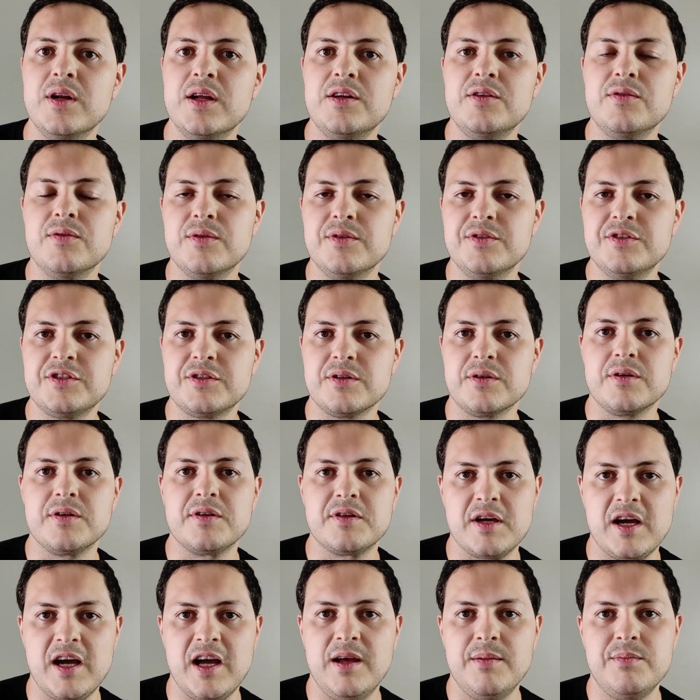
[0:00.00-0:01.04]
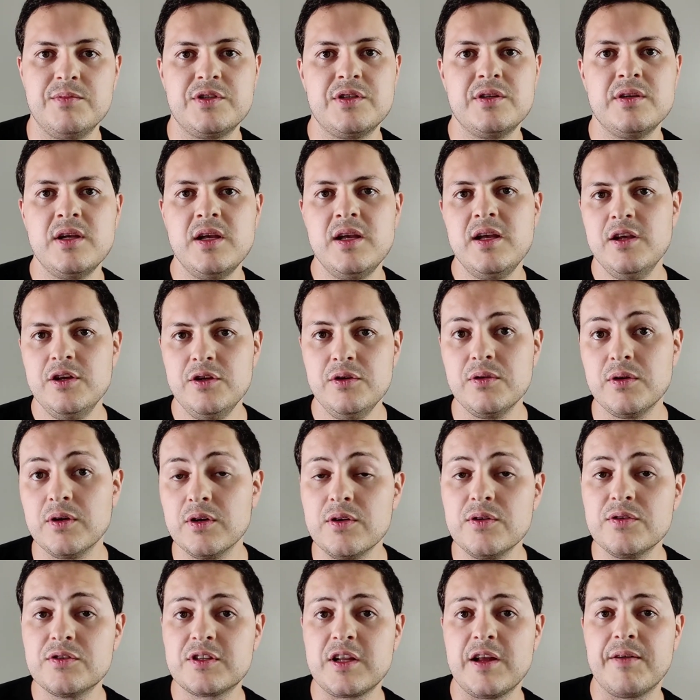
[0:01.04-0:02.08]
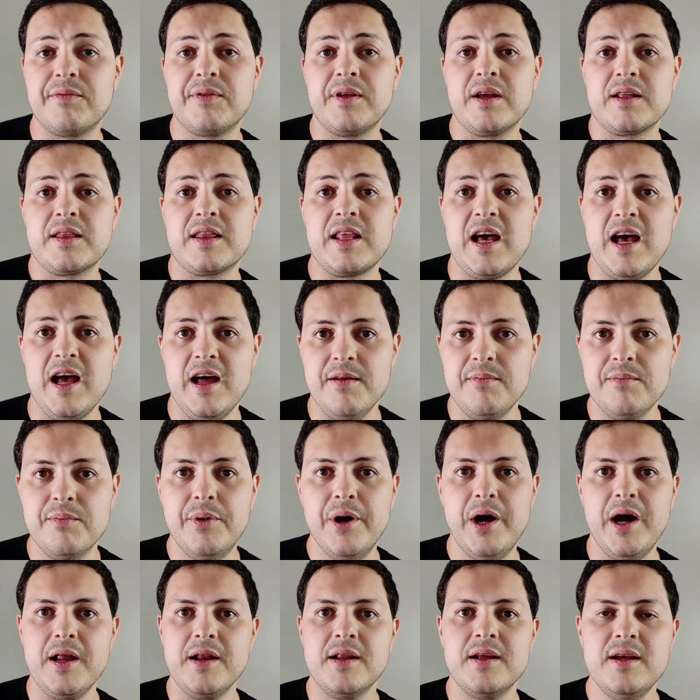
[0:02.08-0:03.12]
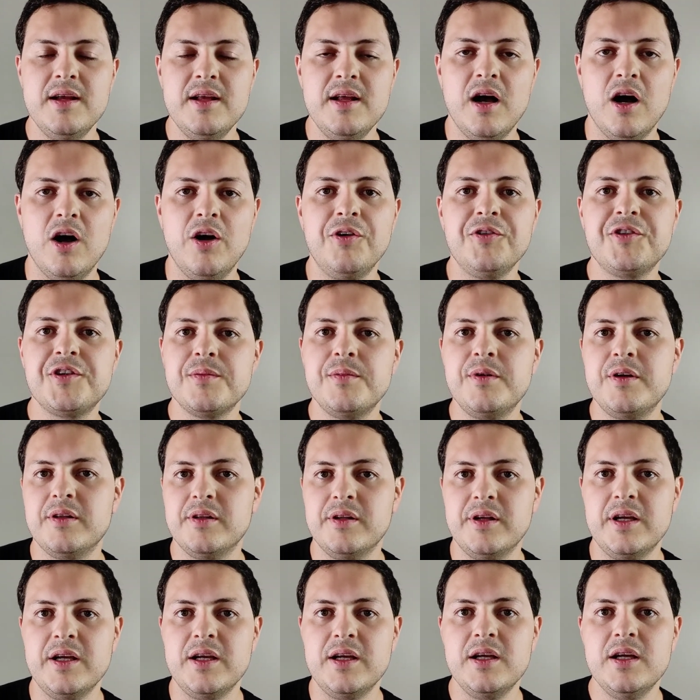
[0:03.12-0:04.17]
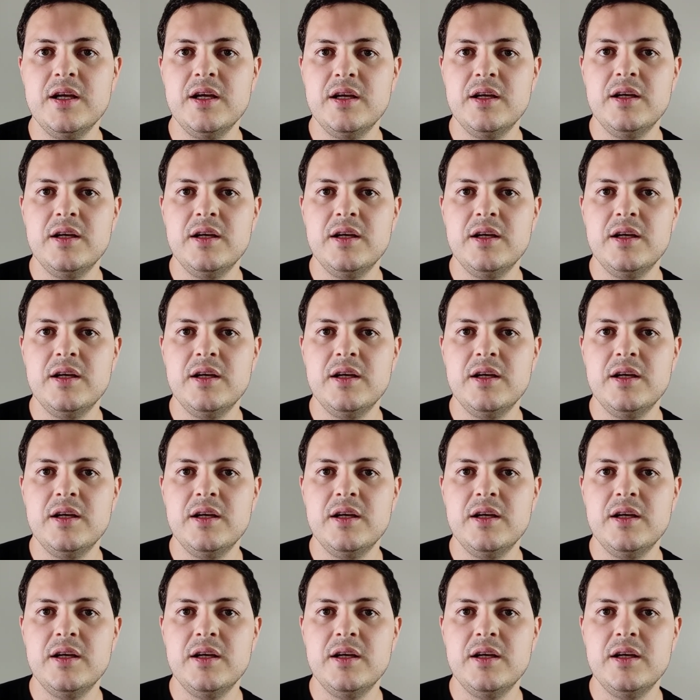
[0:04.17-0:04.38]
during certain times? You can do stuff like that. But ultimately,